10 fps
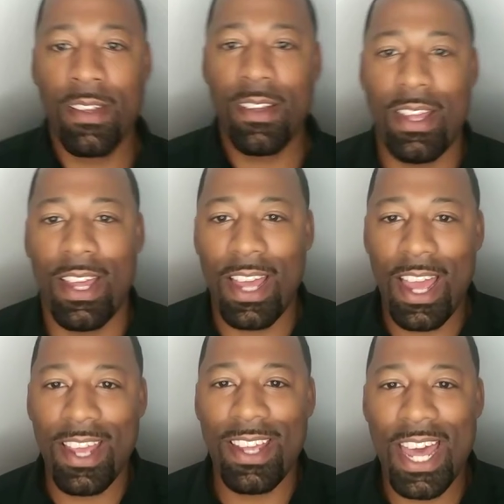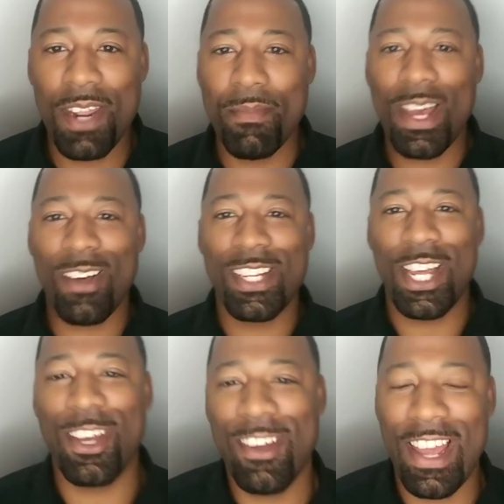Hey, hey, hey, Eddie Bails
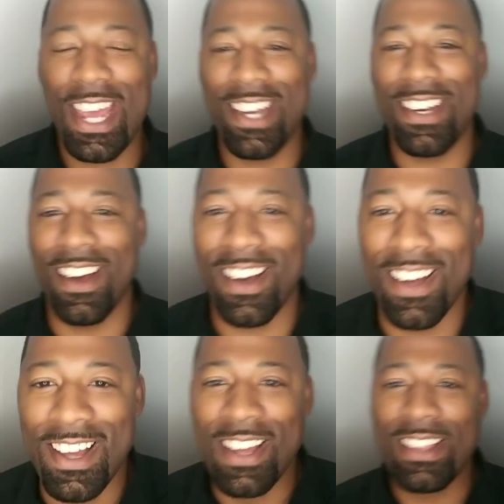here. And uh,